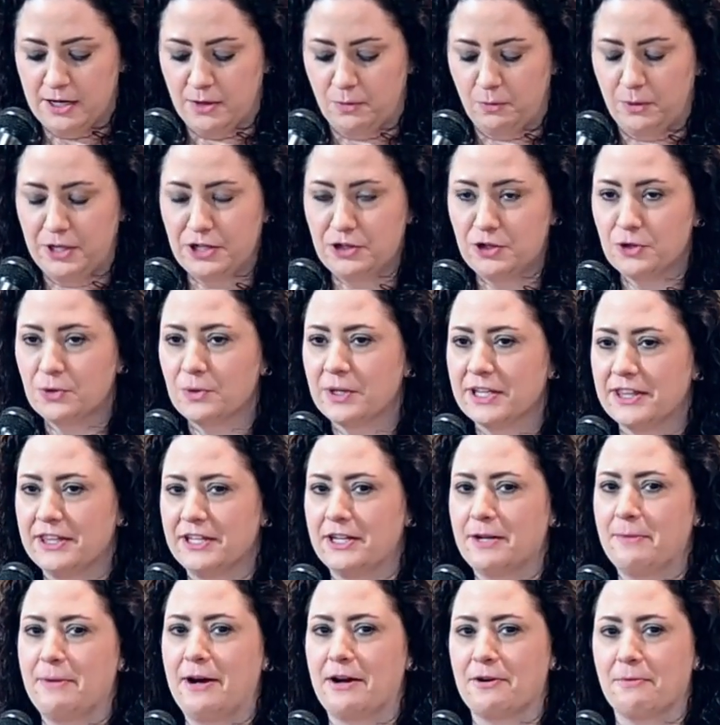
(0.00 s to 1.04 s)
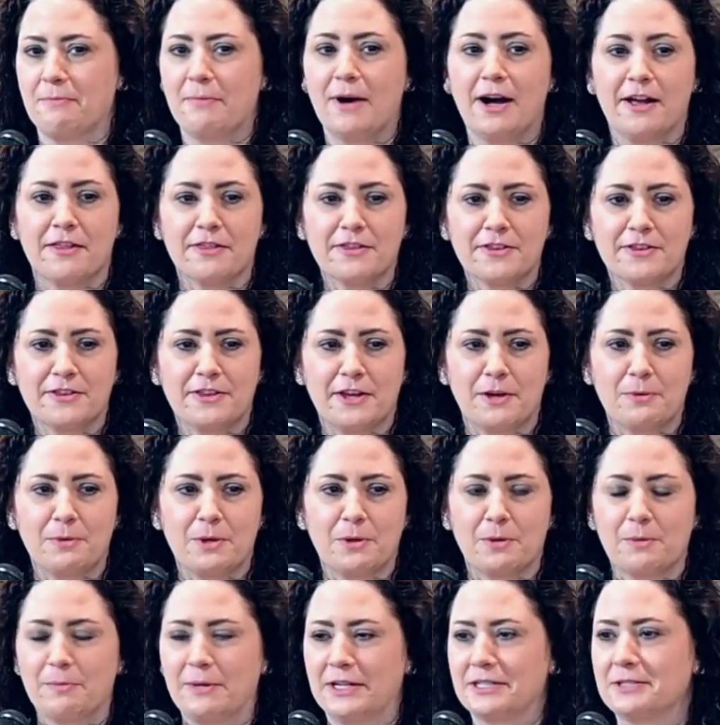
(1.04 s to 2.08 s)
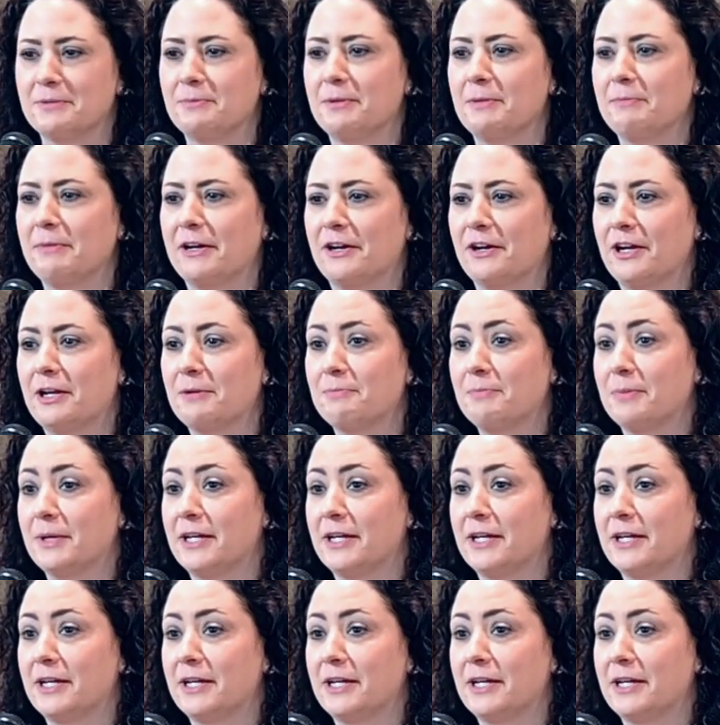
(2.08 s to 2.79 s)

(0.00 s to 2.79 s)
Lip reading: We knew within about a month that we were meant to be married,